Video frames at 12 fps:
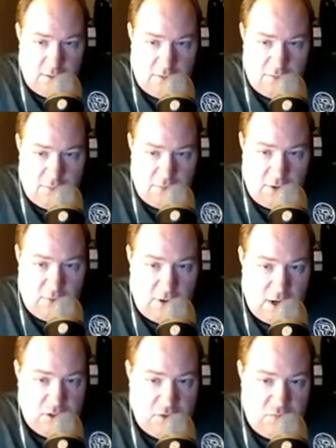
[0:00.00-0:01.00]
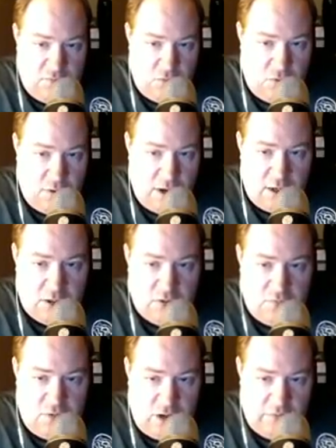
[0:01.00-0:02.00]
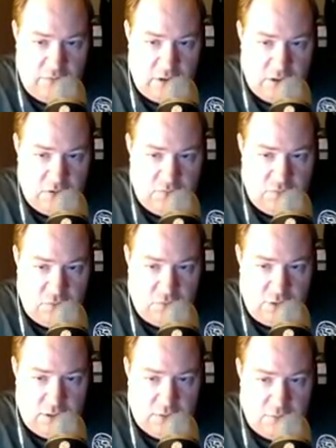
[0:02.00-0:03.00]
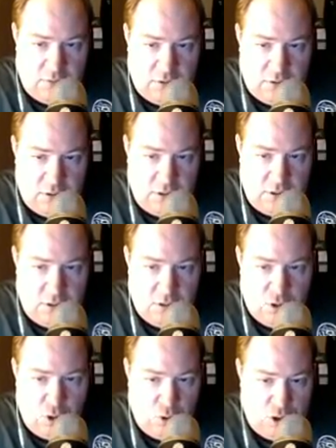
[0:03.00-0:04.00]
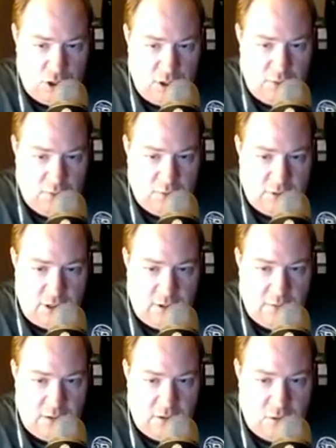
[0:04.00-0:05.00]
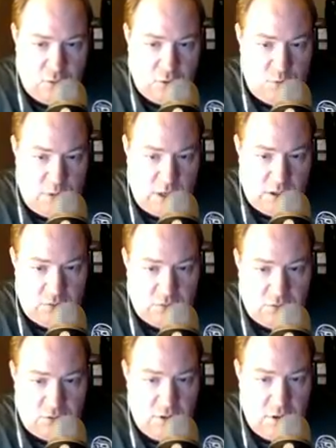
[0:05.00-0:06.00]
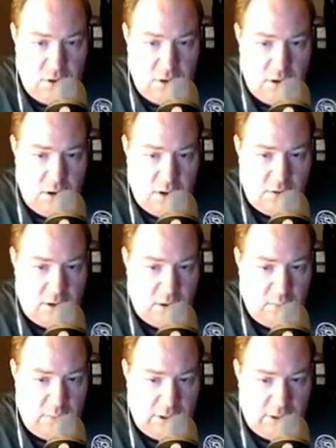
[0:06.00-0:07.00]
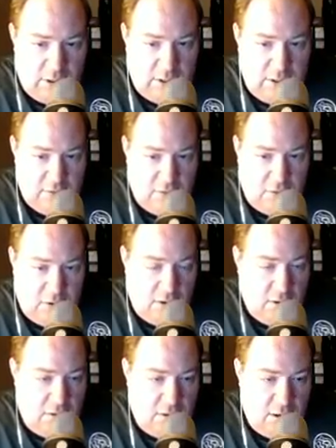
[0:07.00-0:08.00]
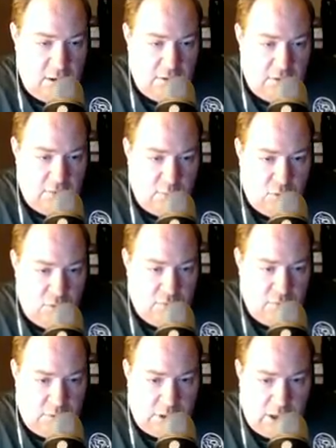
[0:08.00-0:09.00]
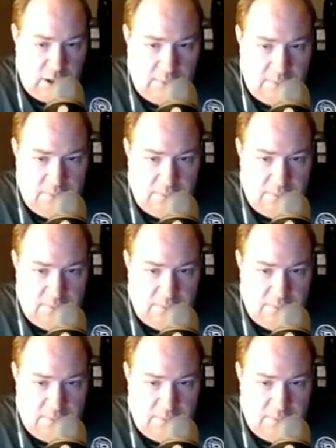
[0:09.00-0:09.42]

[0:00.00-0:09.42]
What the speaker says: 3 ranged, 4 ranged, 5 ranged for a resource, 2 shields, and then 2 specials that completely discard another support from play.